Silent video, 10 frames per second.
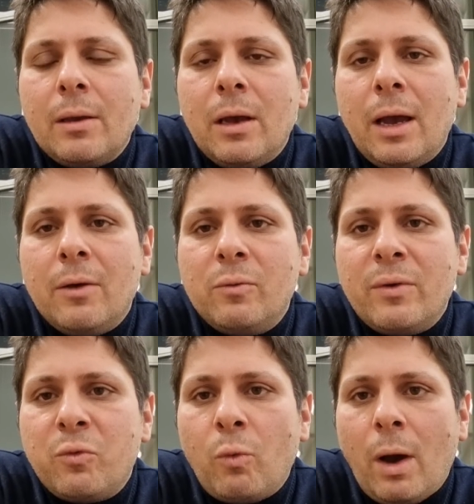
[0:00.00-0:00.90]

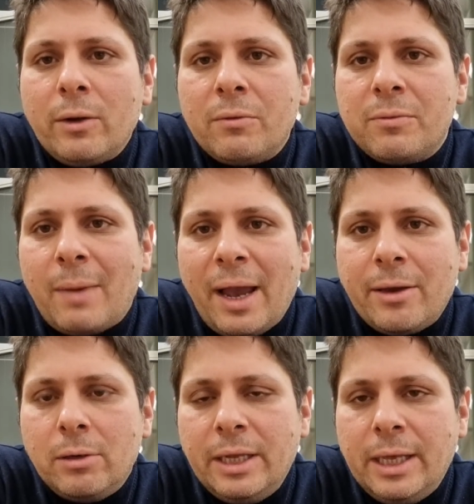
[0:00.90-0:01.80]
with one of my
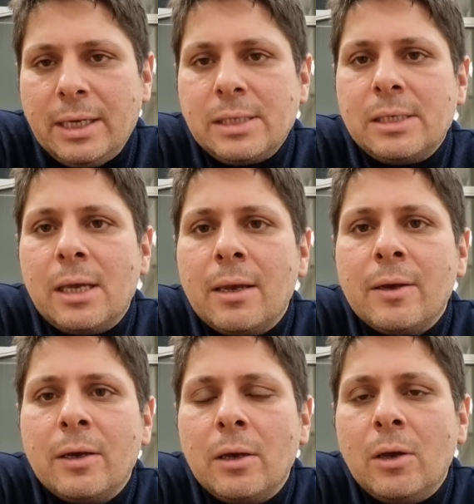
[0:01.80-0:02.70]
colleagues
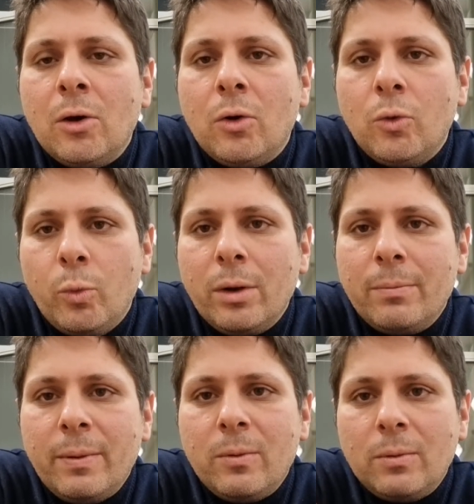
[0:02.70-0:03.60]
who will
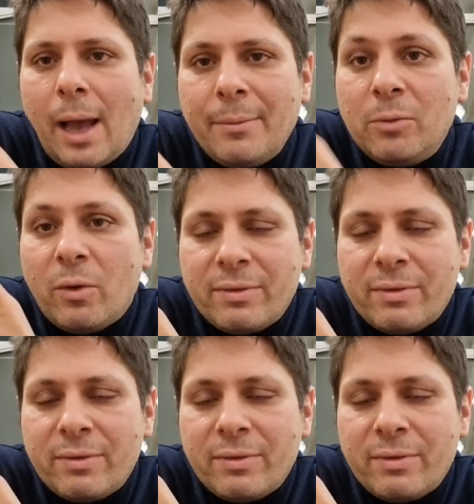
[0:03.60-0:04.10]
be, with a